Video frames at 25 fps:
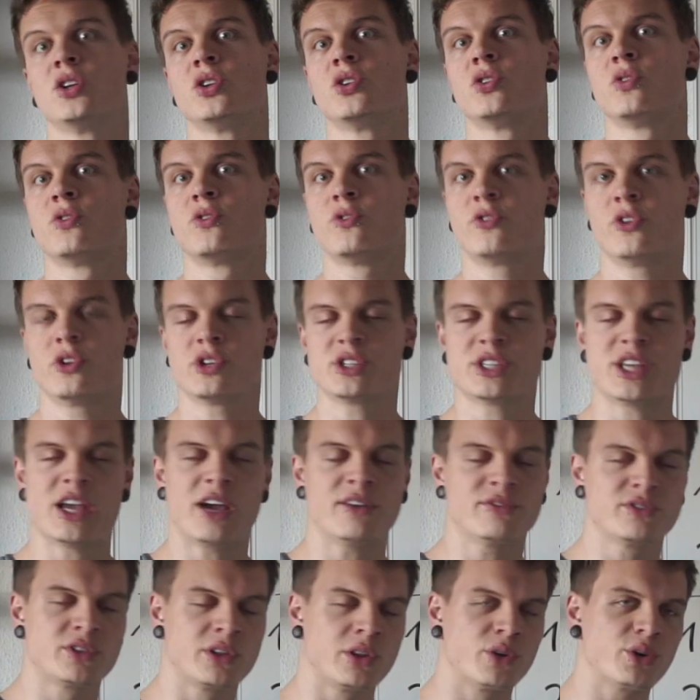You first
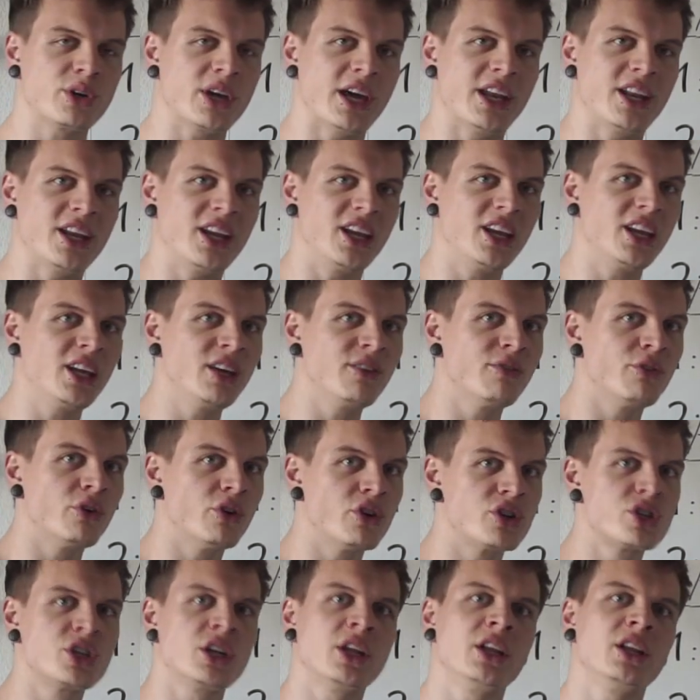have to look at
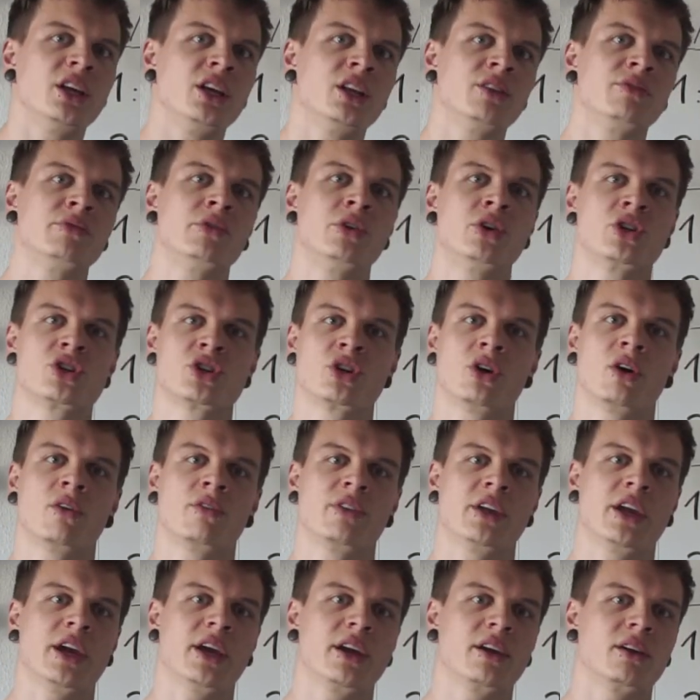eversion and inversion of
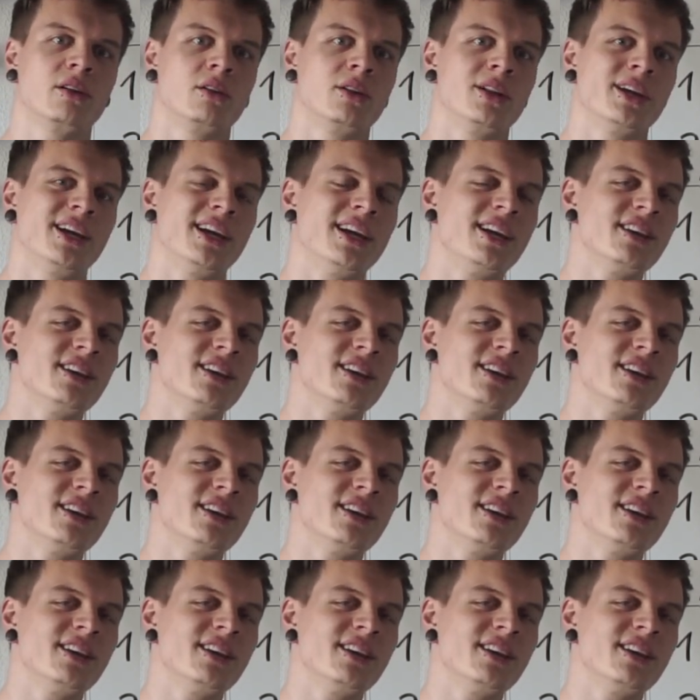the ankle.